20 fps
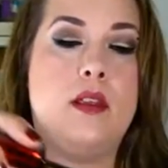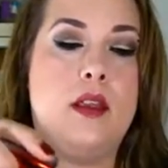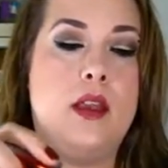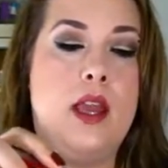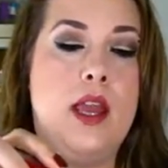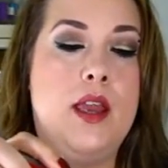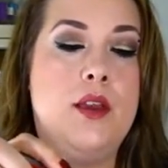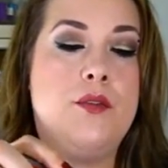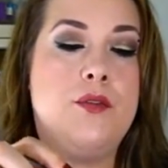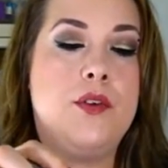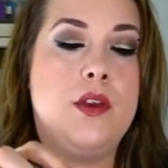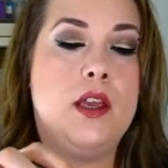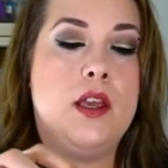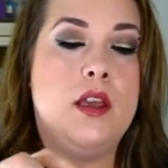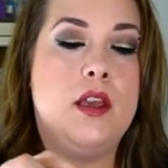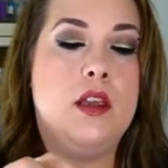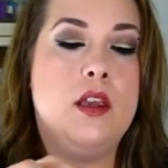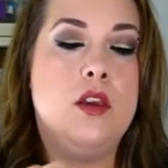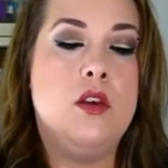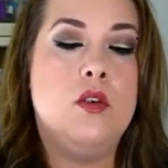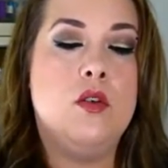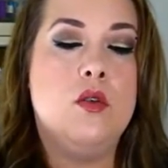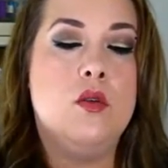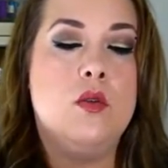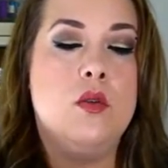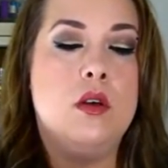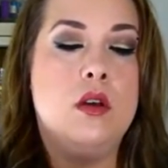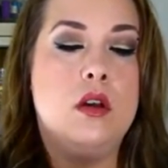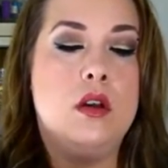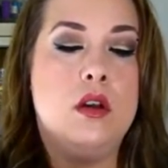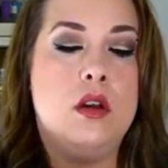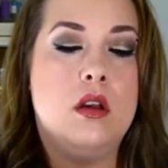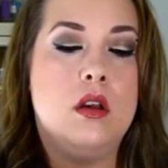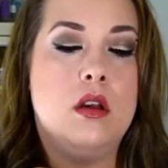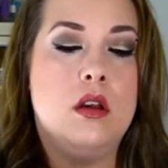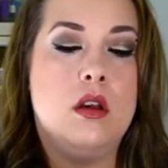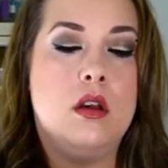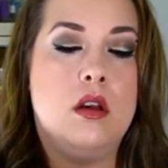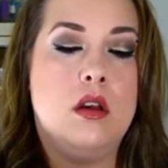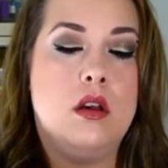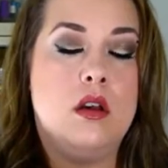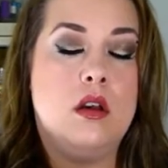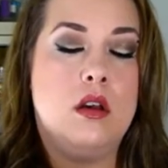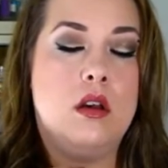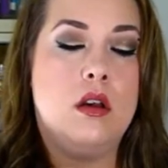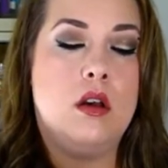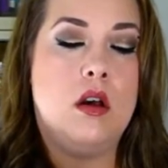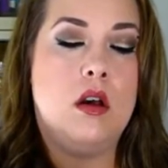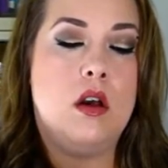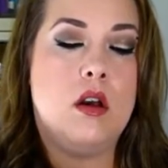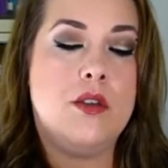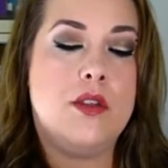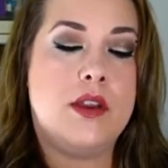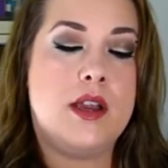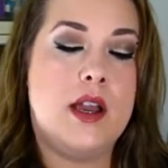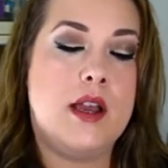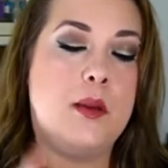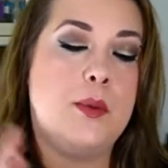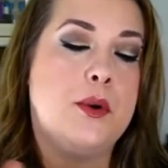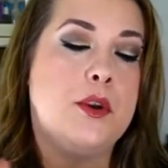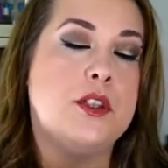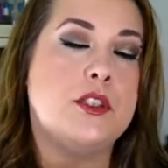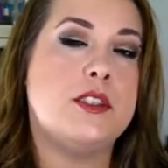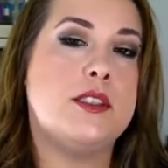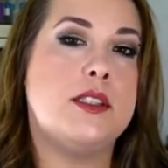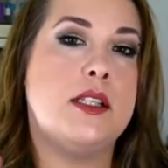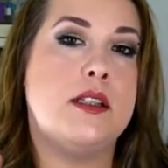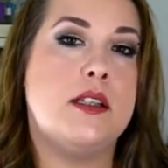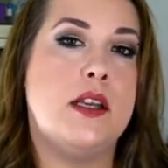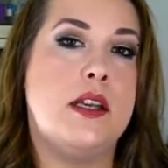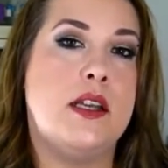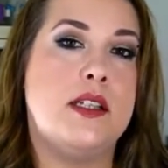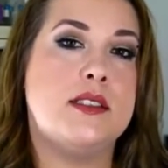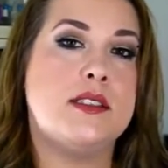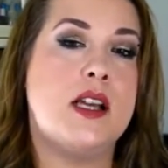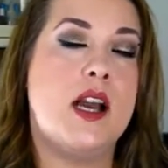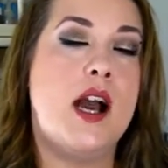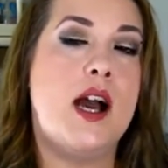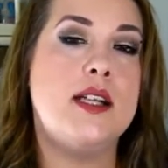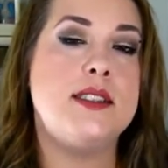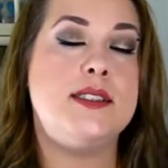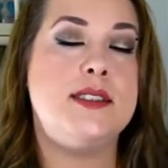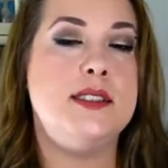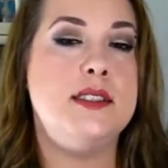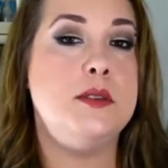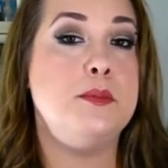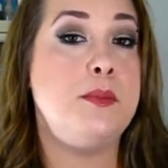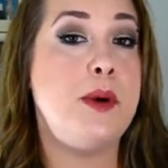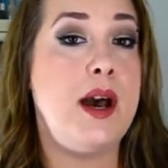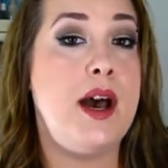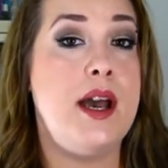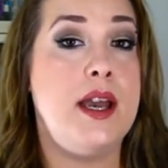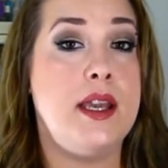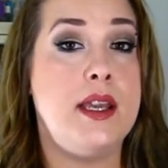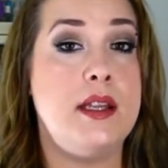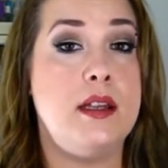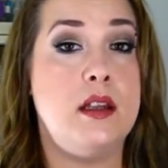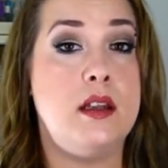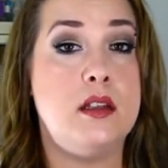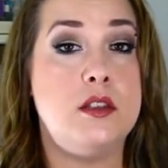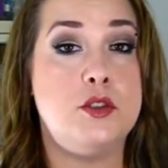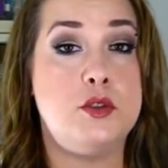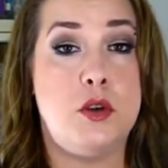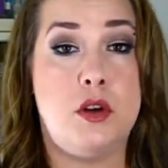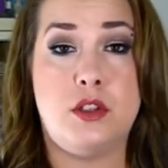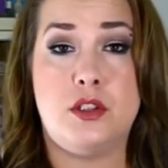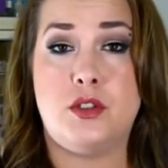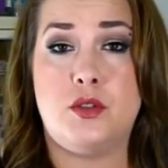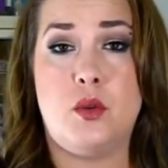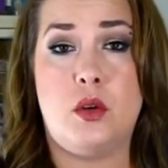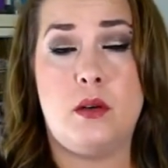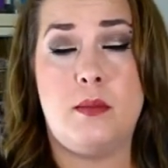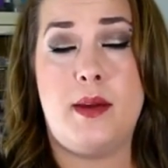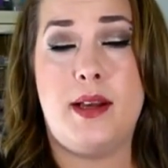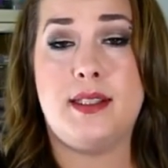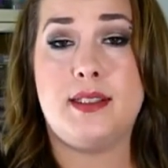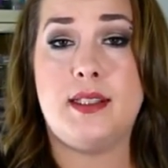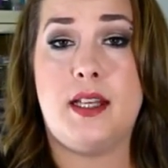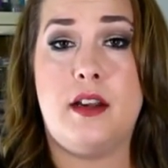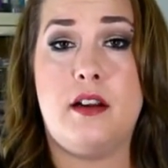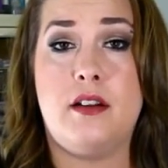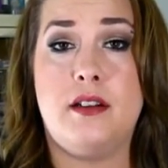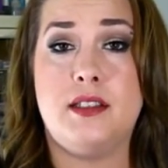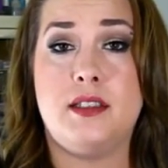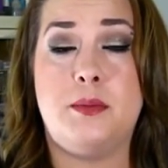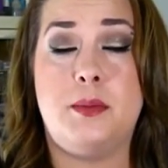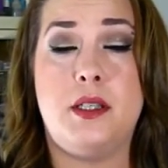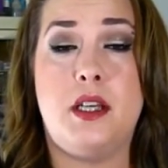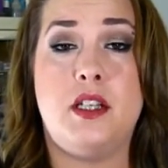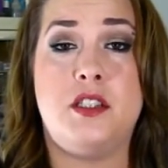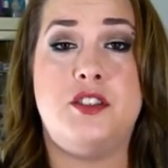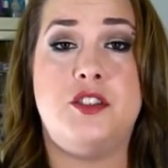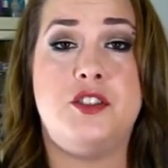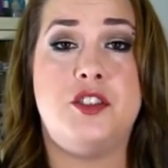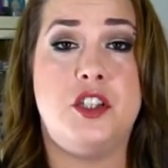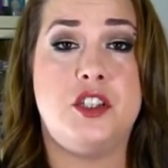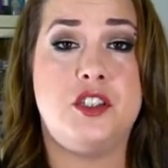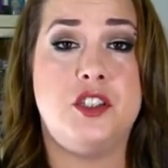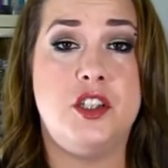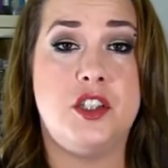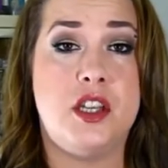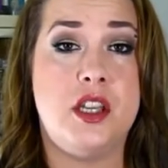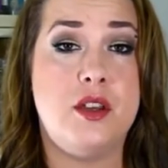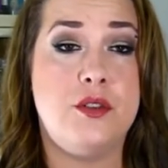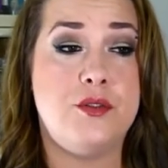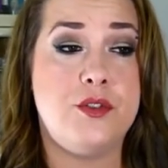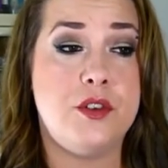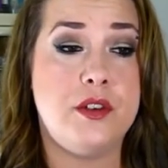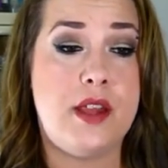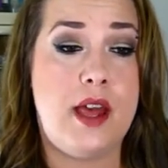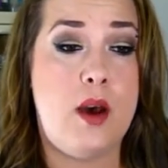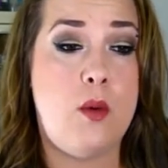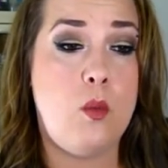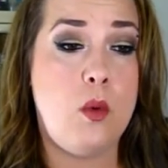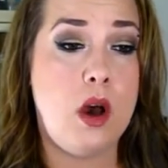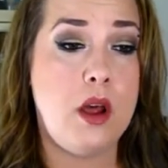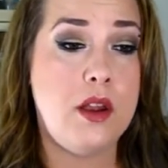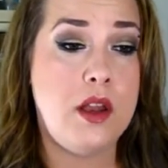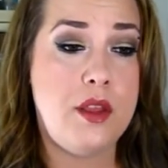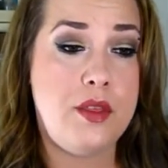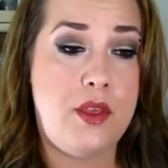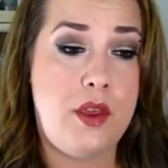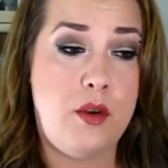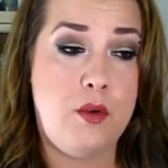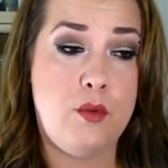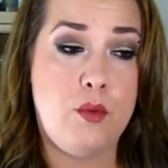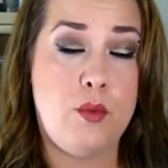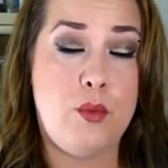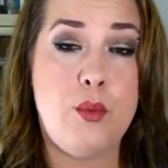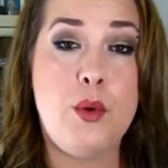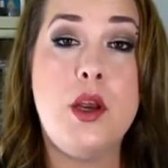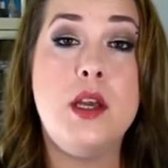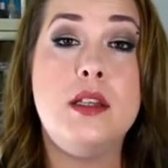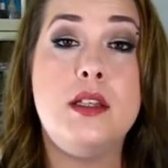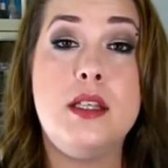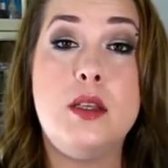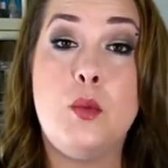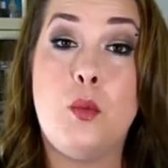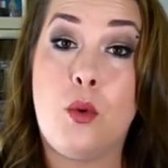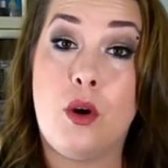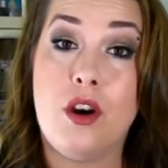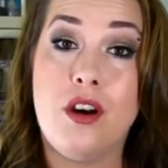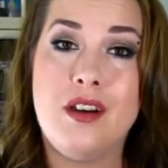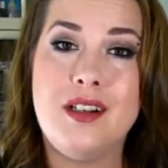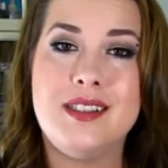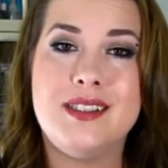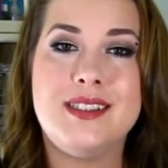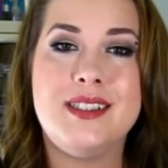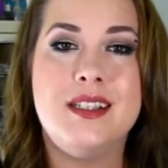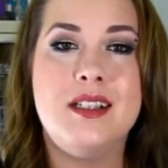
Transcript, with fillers: If you are the kind of person that is constantly buying drugstore mascaras because you're just looking for that one that really works,